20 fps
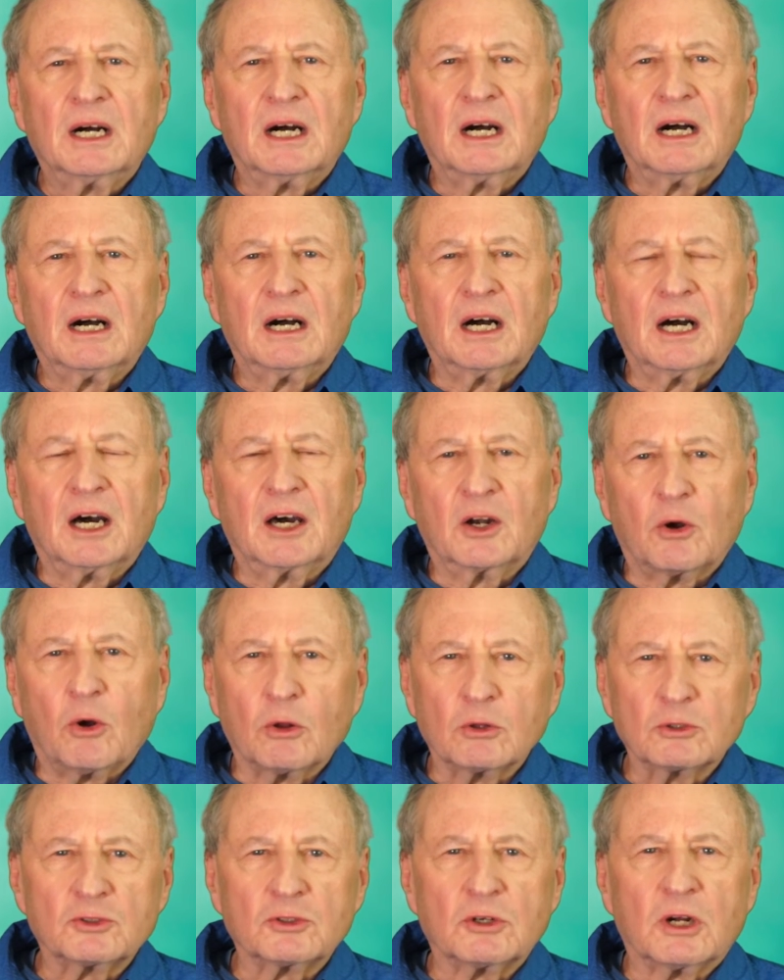An
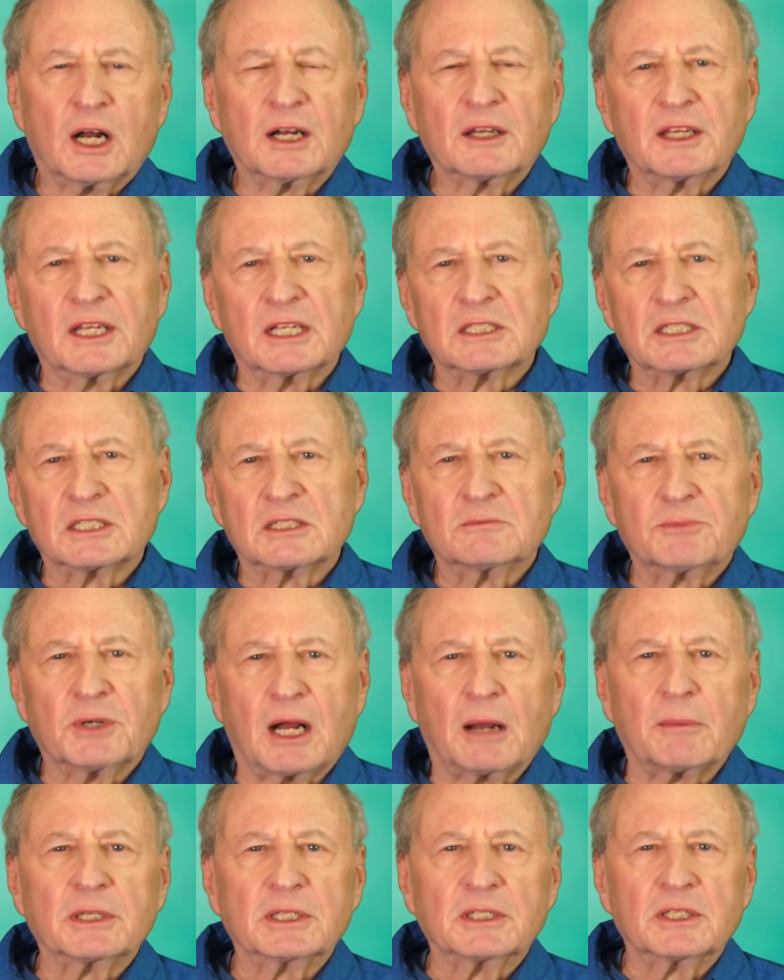old drug that's
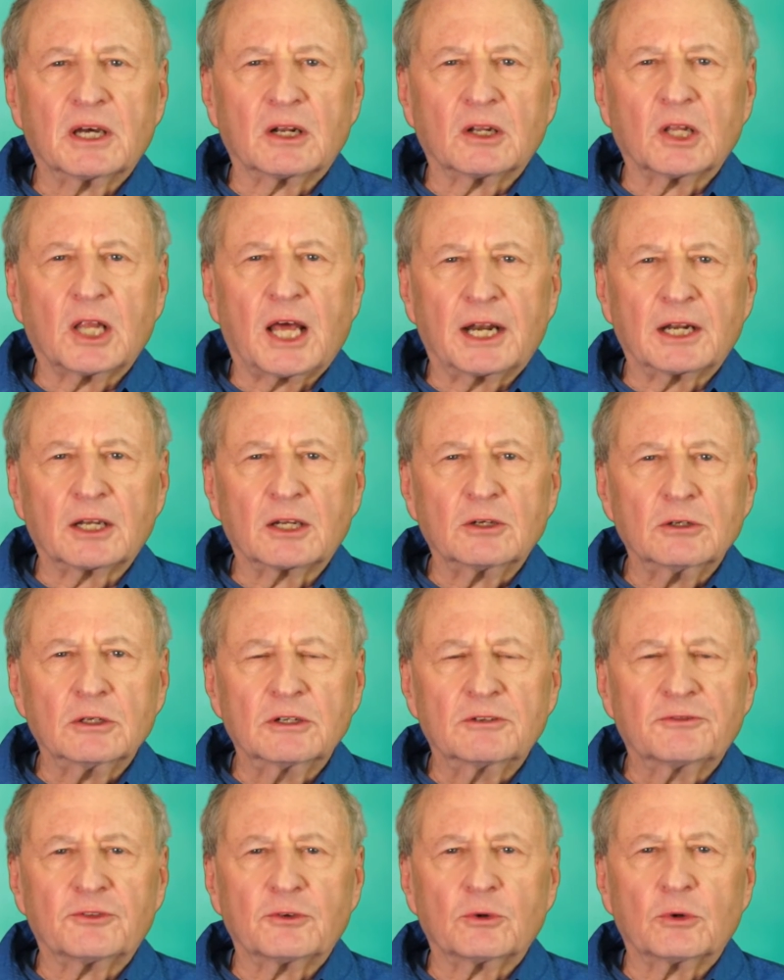probably done a lot of
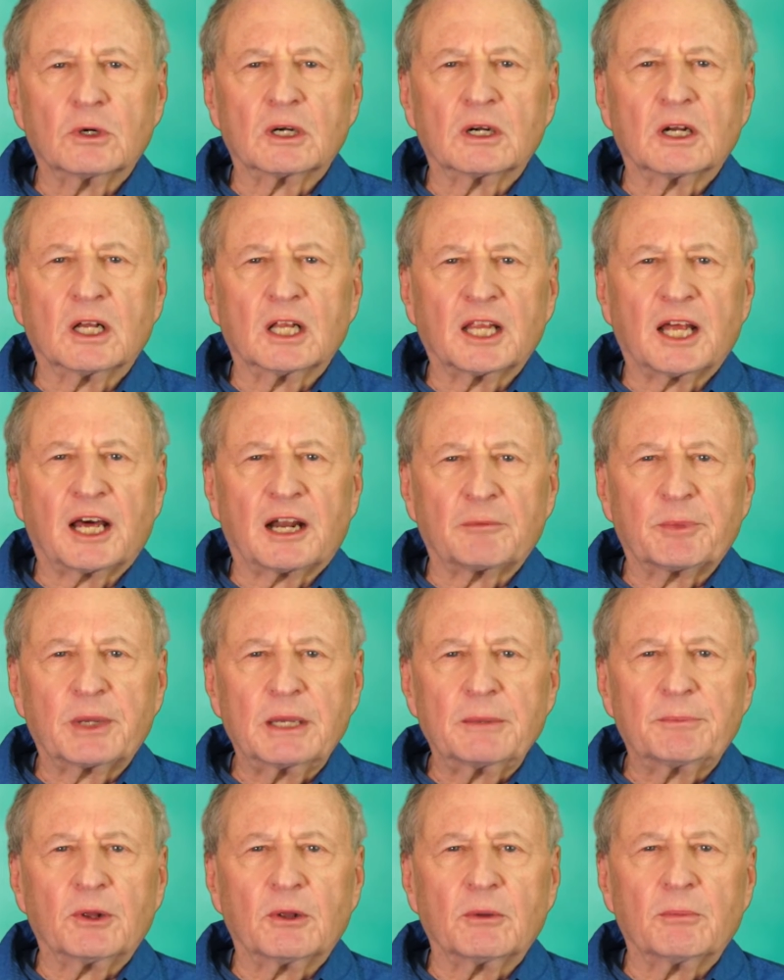good for a lot of
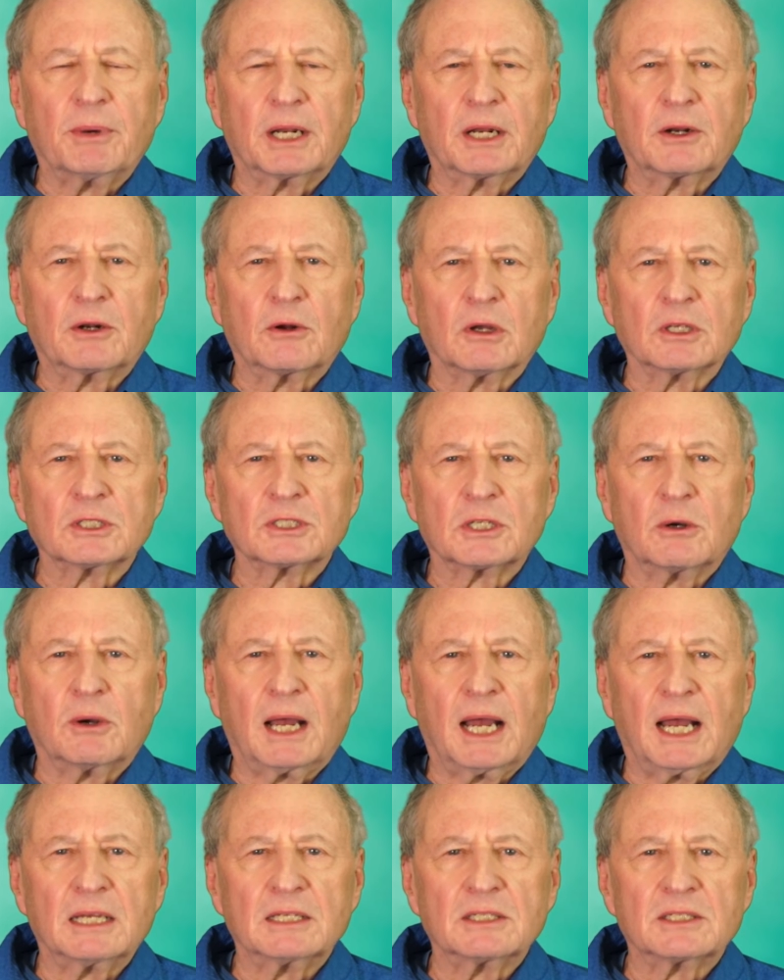people, but it also
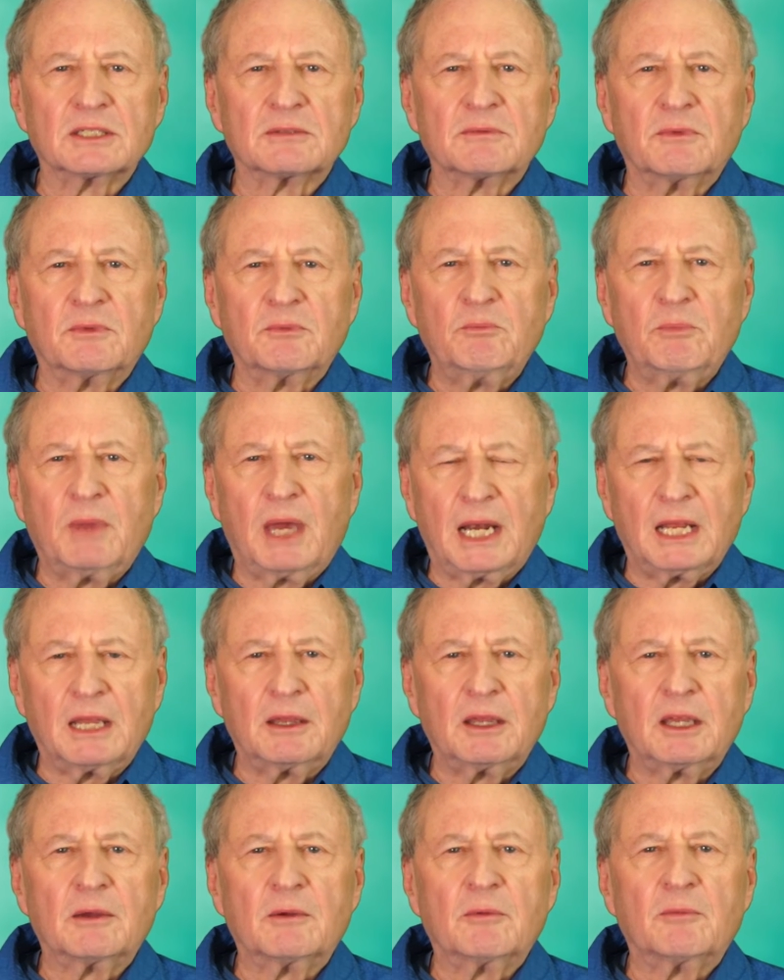has
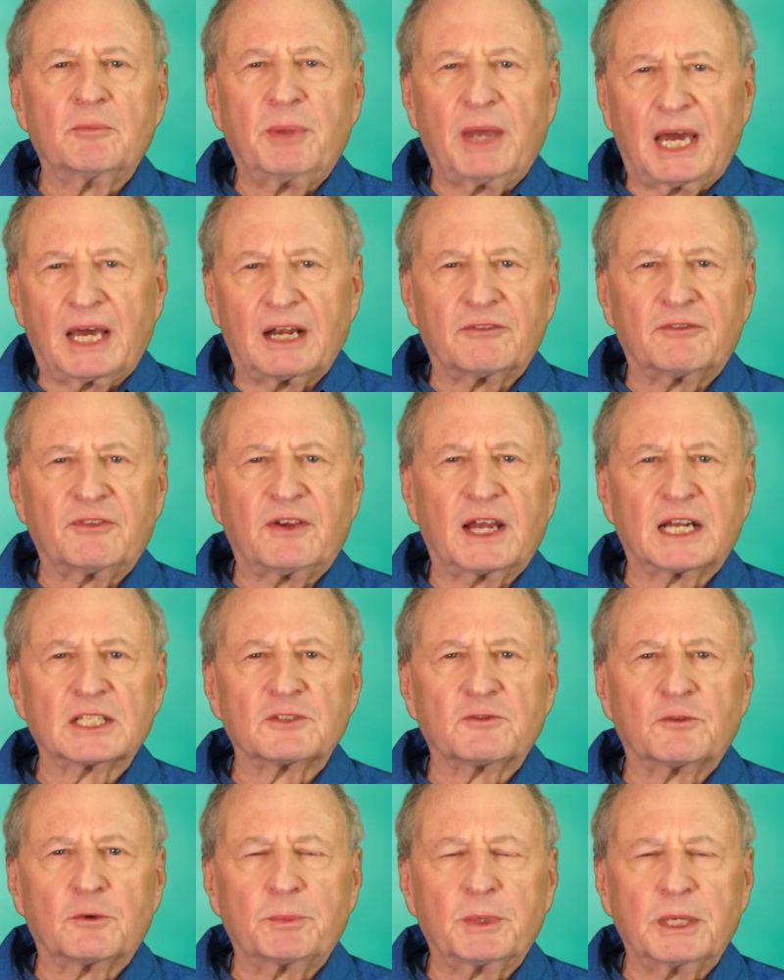many bad
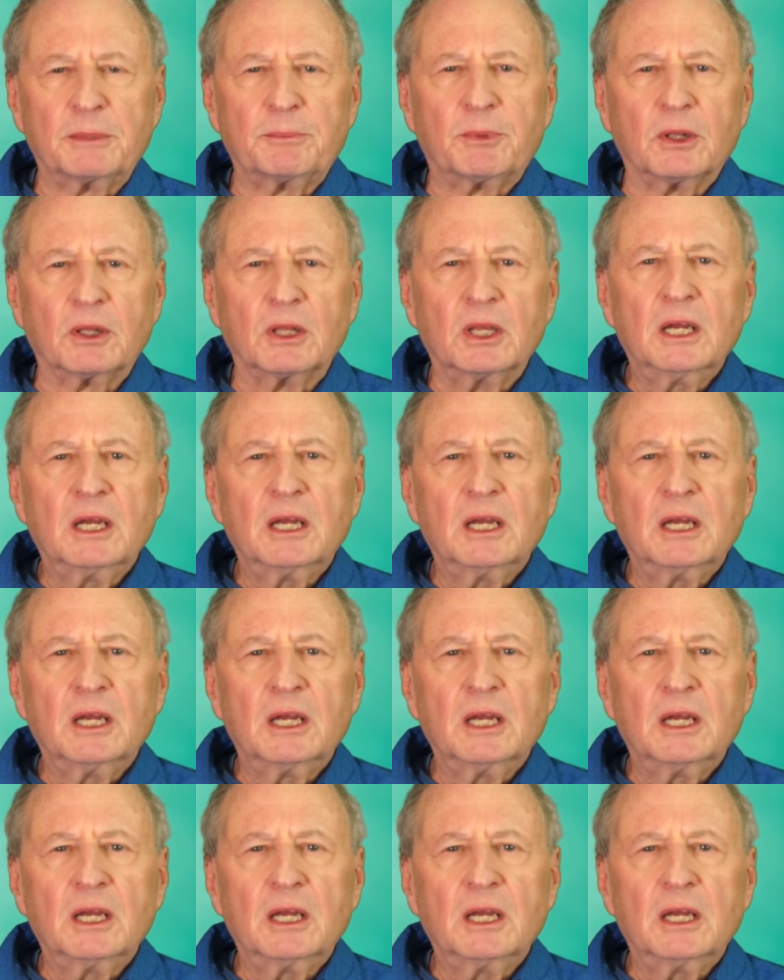effects for people.